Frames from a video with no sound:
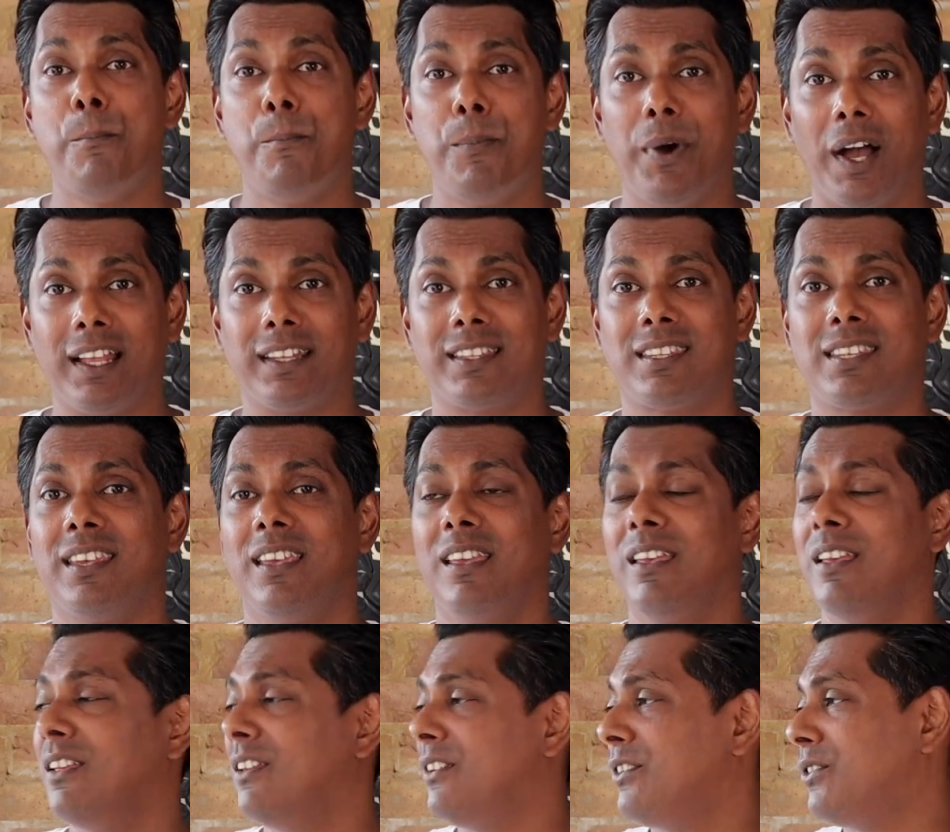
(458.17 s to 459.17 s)
but
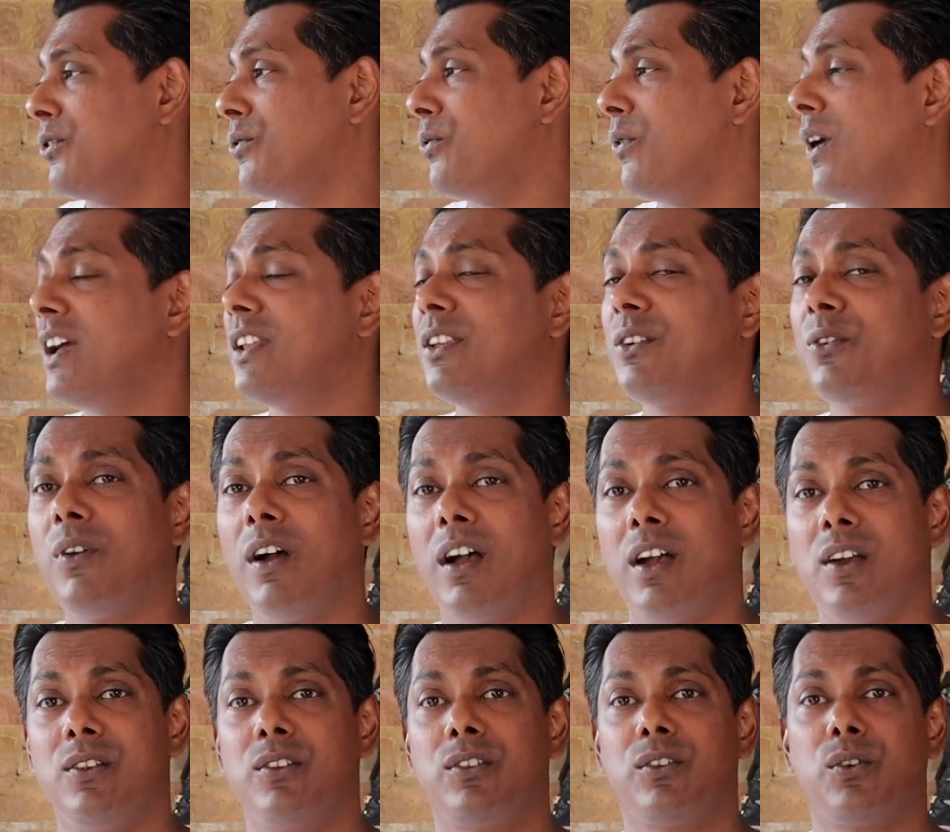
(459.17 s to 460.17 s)
to ride
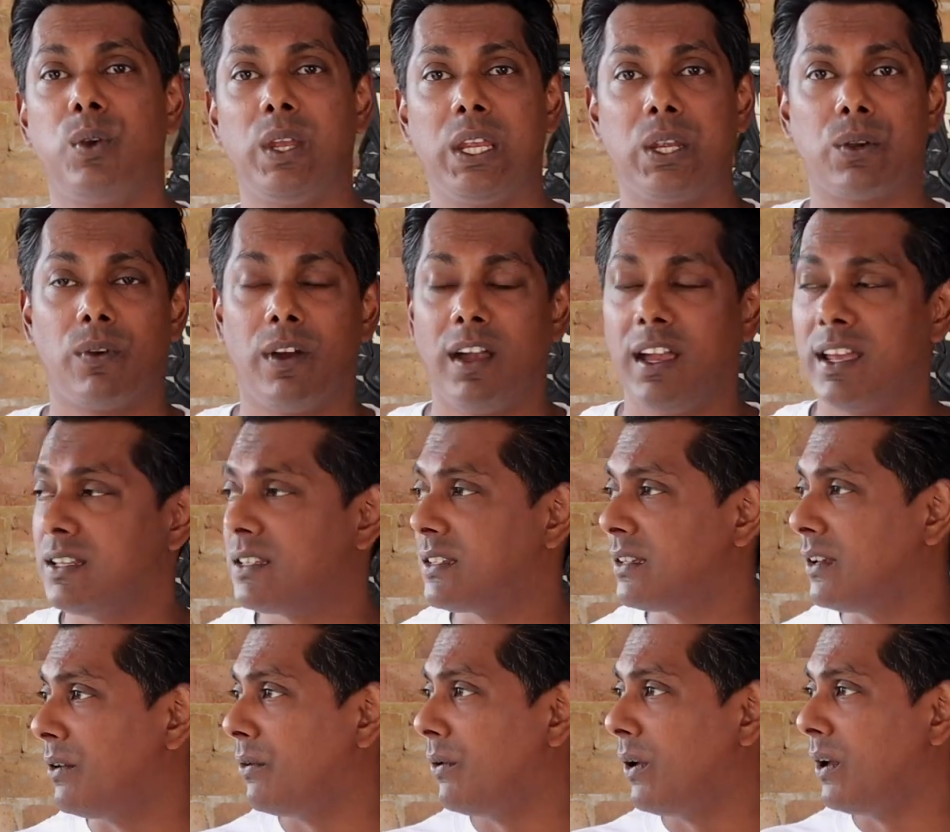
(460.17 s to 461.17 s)
around, quick rides
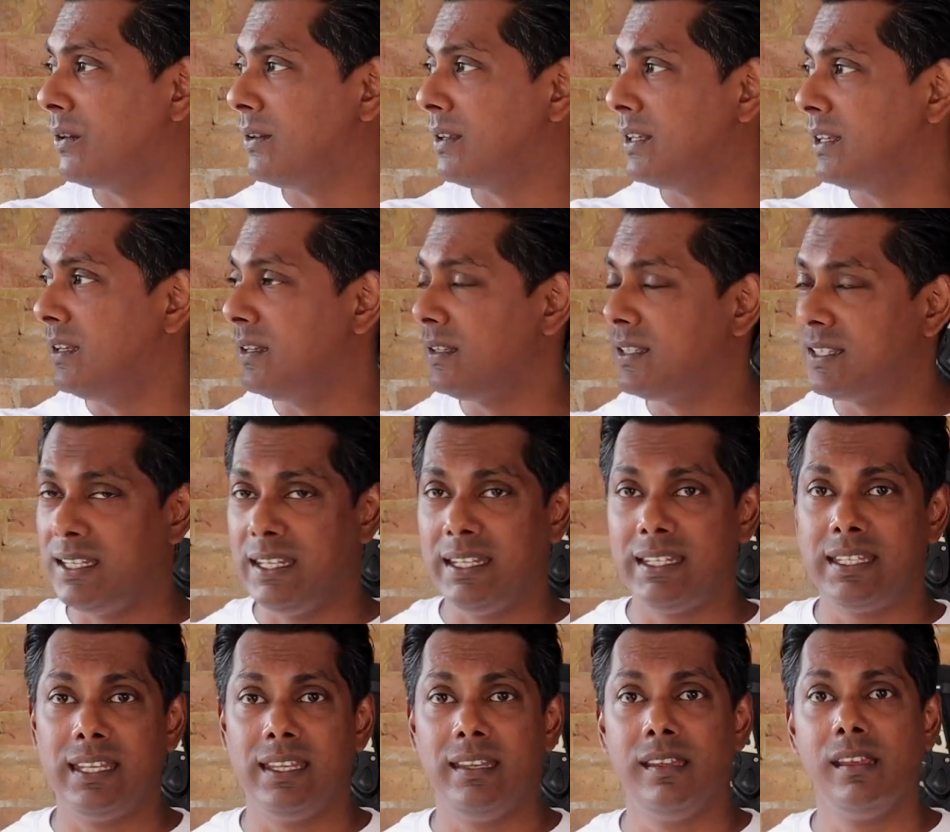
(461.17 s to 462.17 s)
around the
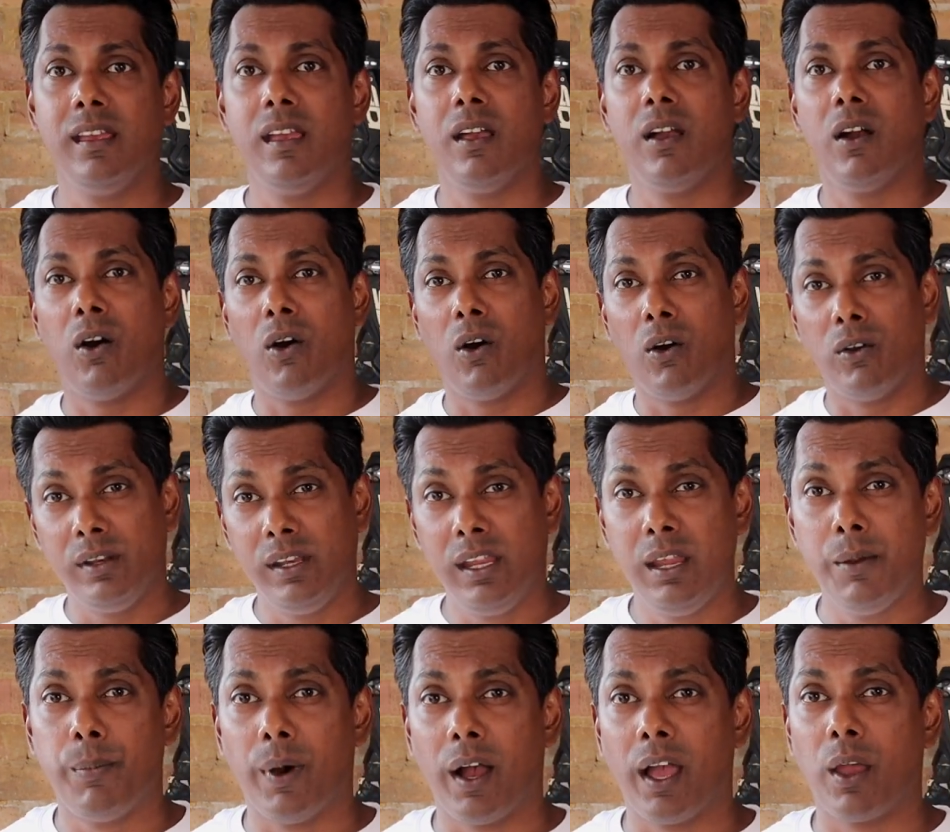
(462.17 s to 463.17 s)
city or
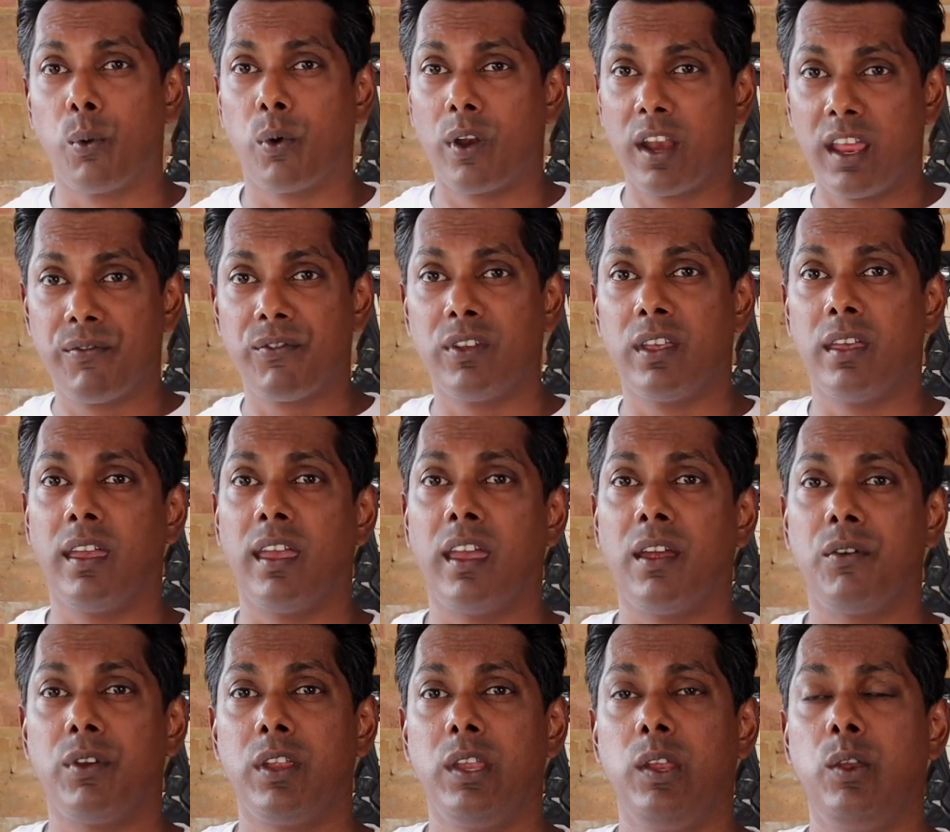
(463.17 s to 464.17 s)
nearby, whatever
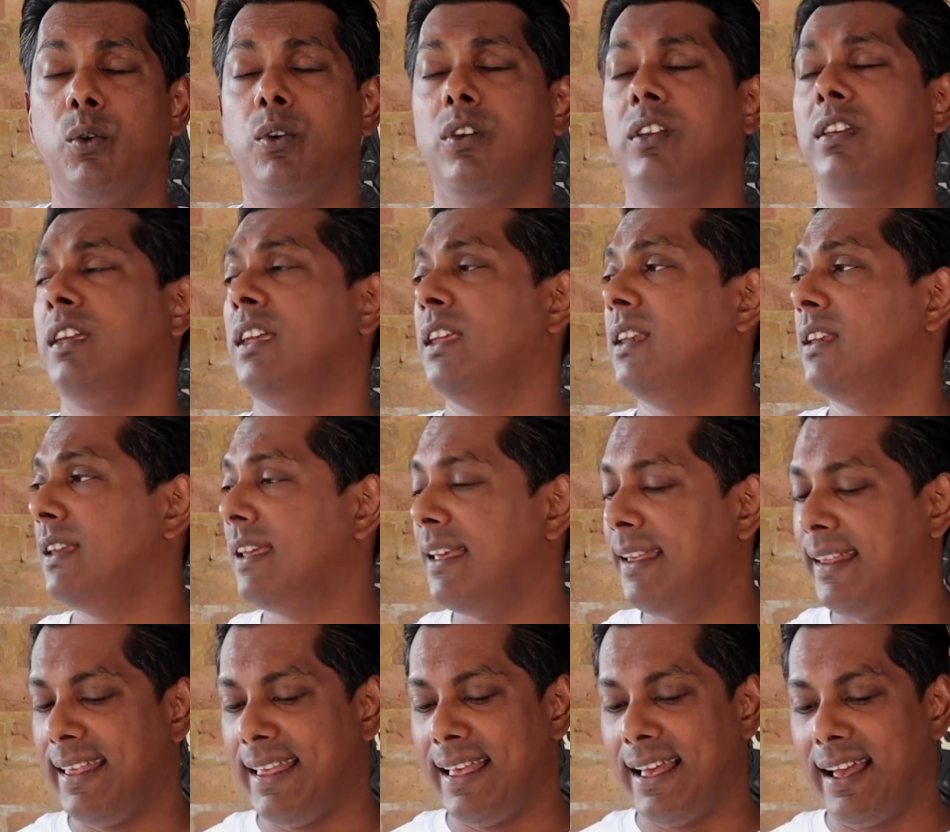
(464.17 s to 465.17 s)
area you're in,
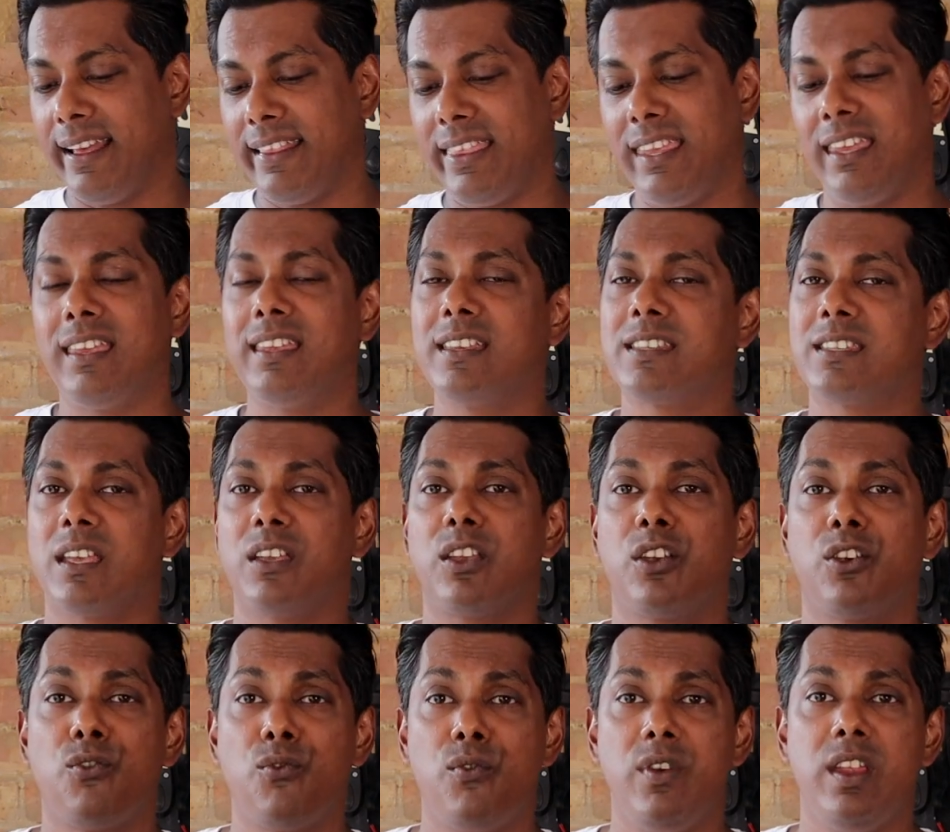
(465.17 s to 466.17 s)
I think is a
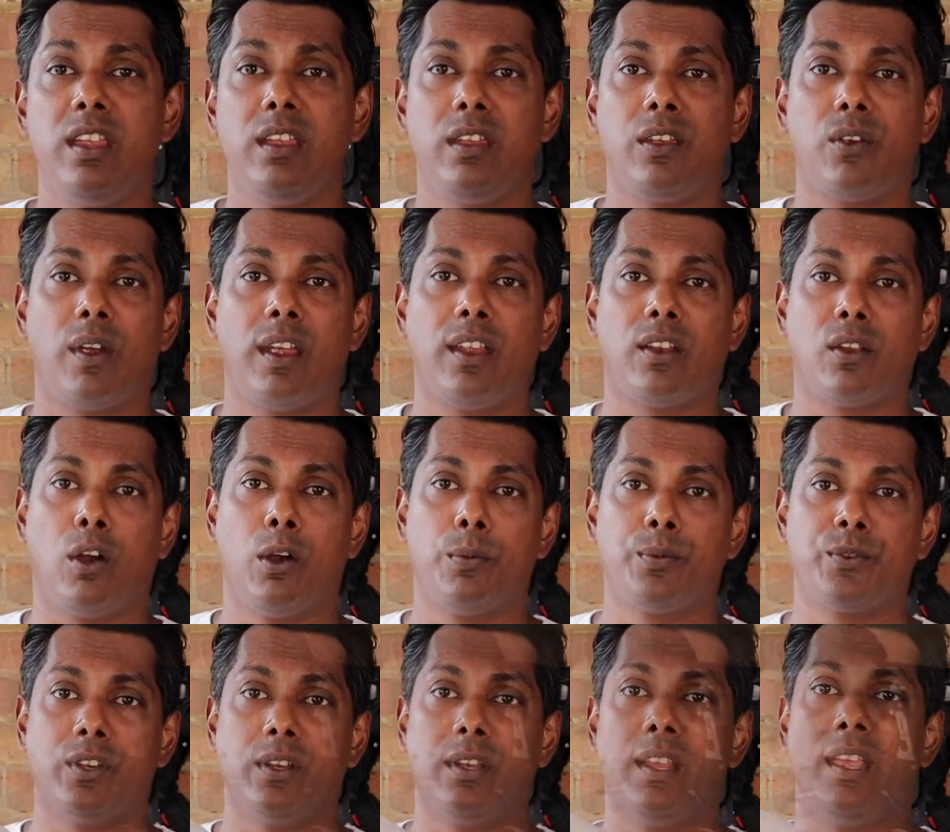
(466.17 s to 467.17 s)
really great
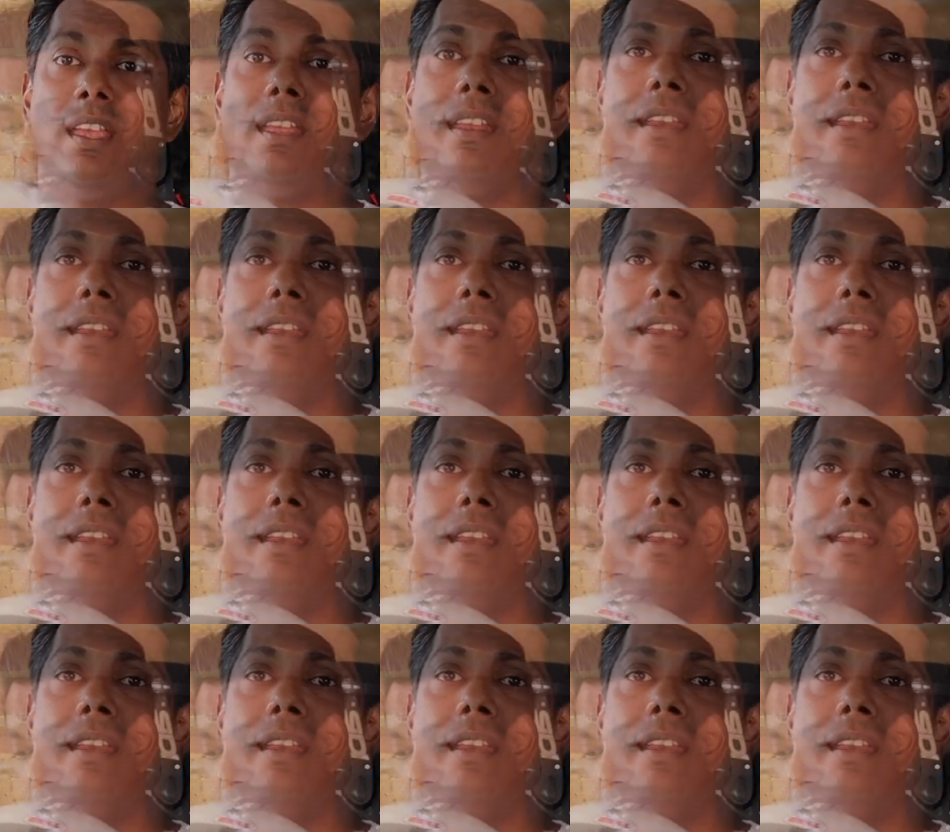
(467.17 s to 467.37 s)
option. It